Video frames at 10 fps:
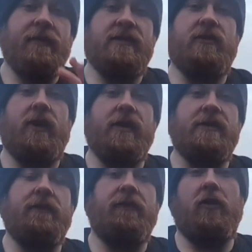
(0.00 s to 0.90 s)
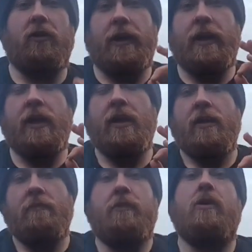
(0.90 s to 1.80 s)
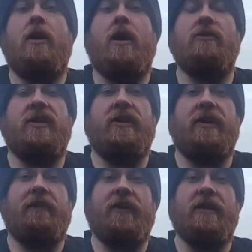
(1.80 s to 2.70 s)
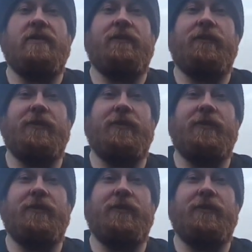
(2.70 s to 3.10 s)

There's a reason for it, but I'll tell you at the end of the